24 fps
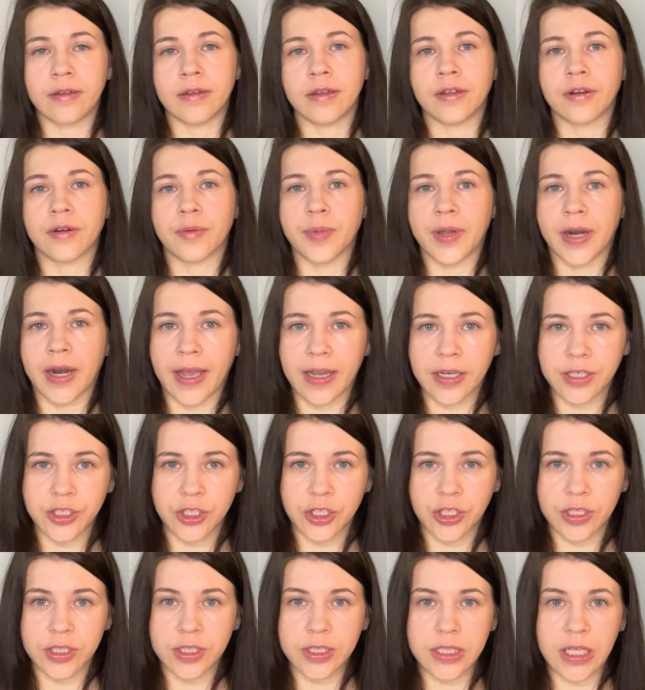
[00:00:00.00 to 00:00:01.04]
little bit
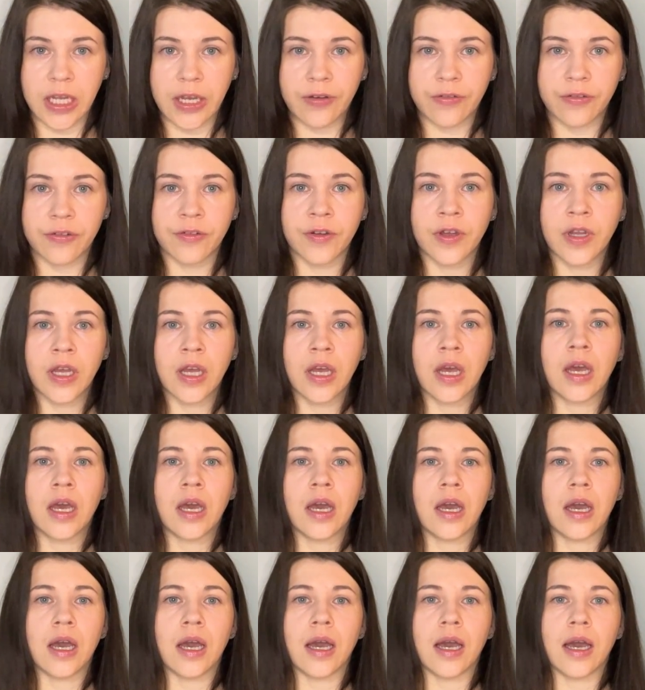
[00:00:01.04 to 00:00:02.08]
extra stuff.
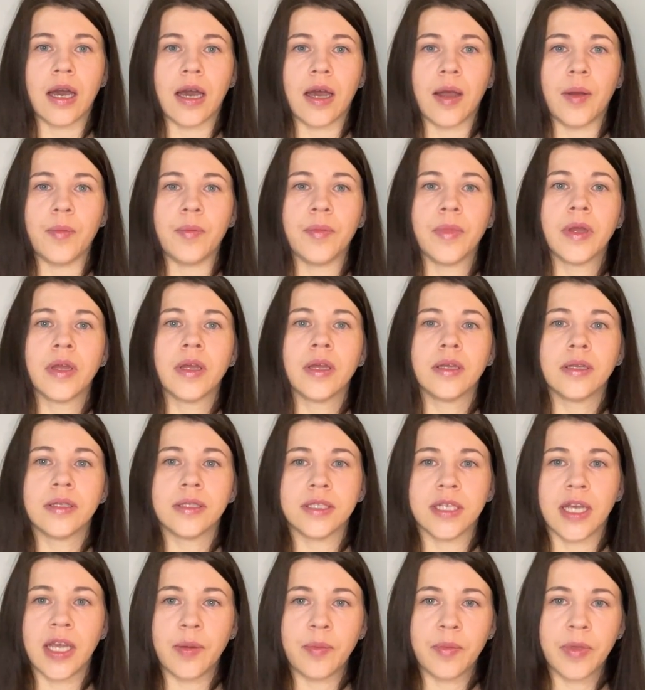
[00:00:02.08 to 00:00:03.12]

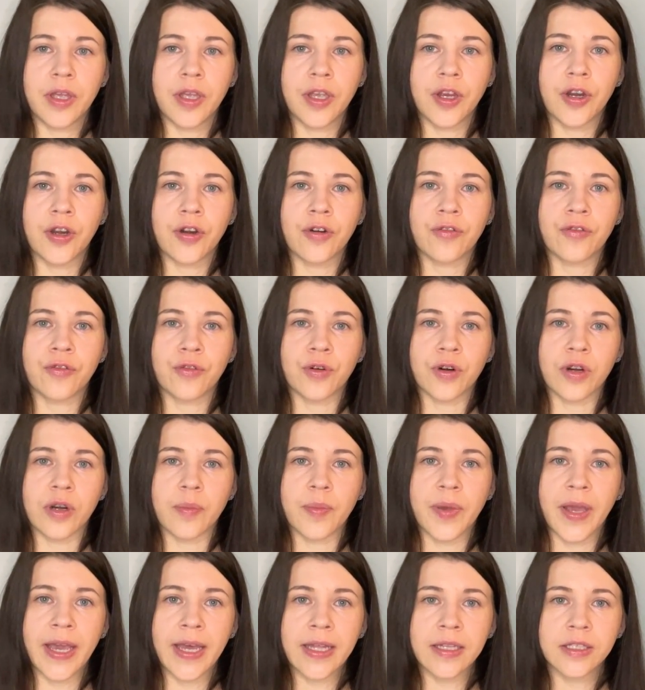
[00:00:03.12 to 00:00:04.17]
Same here for
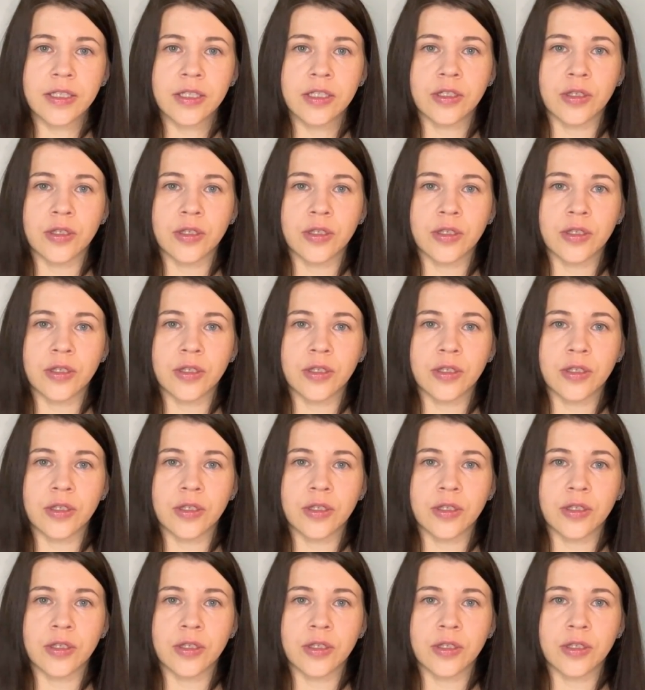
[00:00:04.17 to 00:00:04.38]
pets.